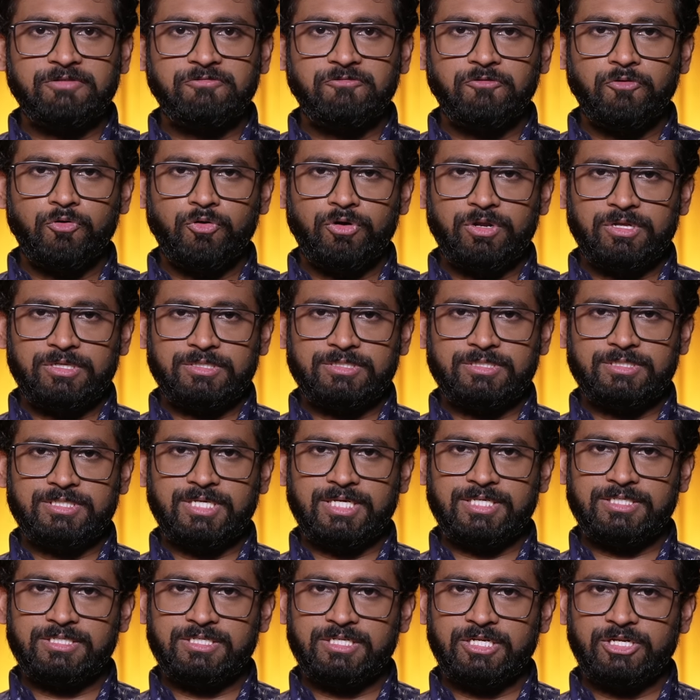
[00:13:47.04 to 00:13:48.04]
food
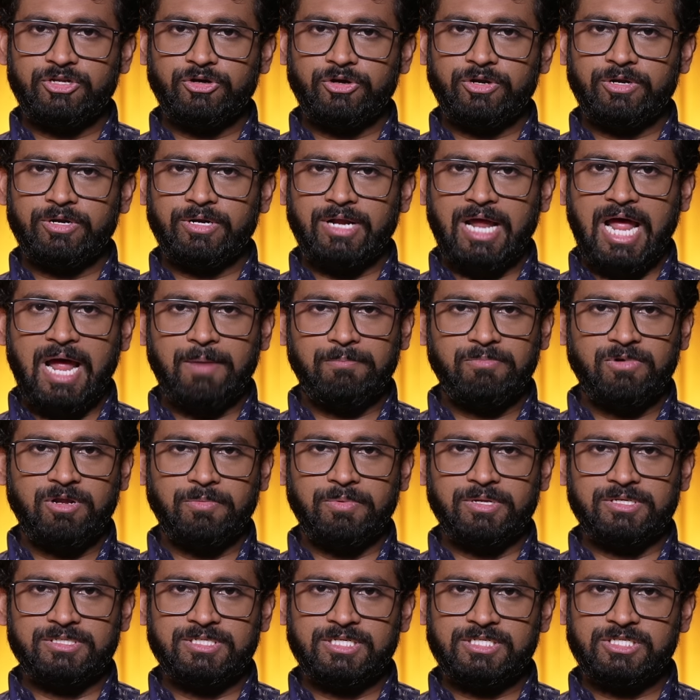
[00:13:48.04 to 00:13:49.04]
just in your
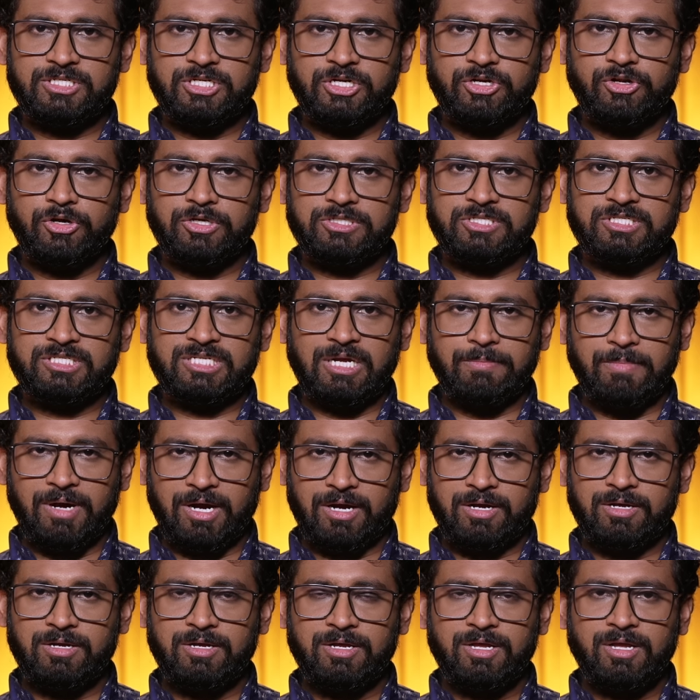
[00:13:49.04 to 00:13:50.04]
abdomen, just in your
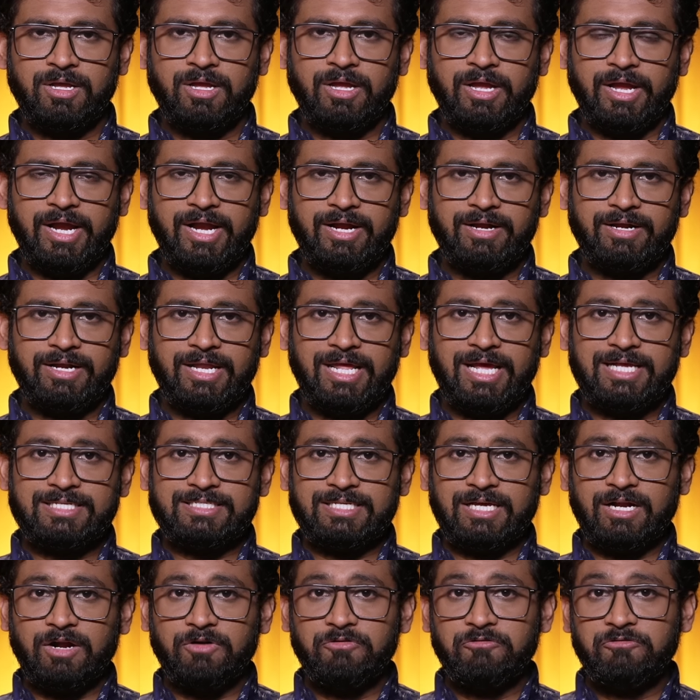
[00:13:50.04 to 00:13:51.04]
stomach, it takes
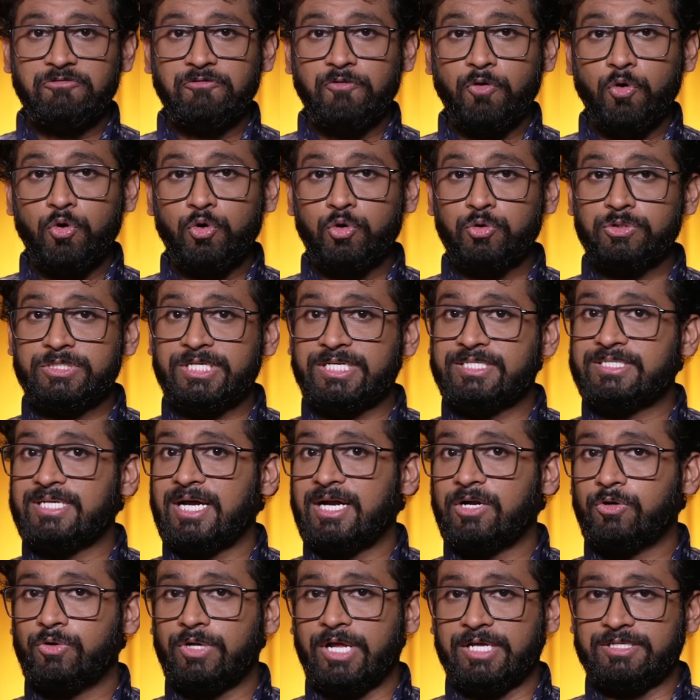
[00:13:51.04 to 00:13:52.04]
around 4 to 6
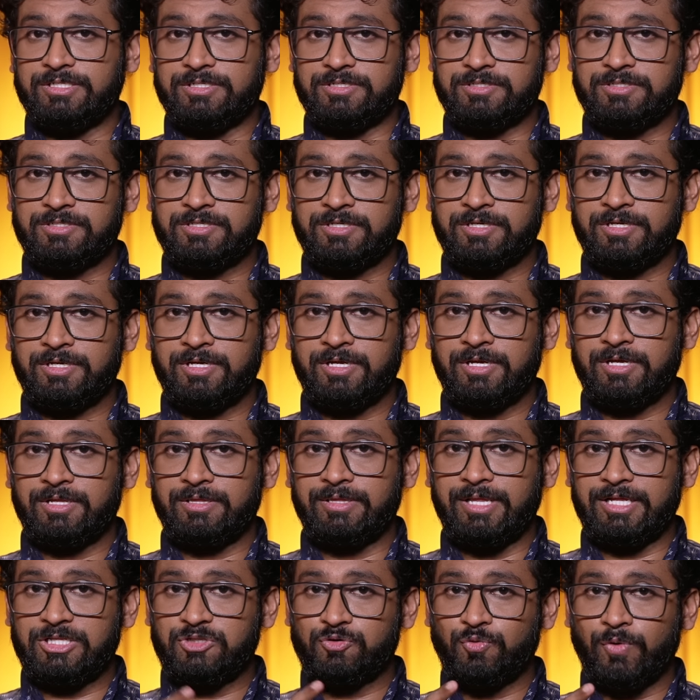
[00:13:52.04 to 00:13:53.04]
hours to digest.
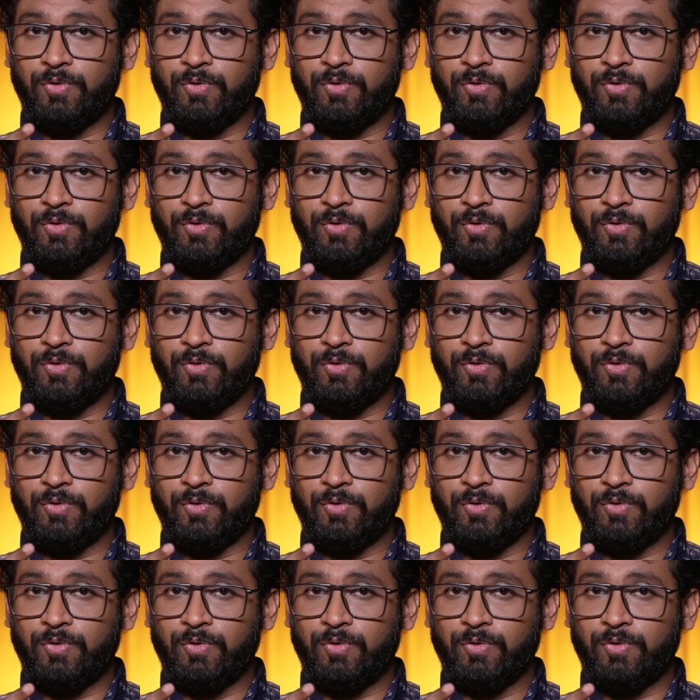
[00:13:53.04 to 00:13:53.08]
That's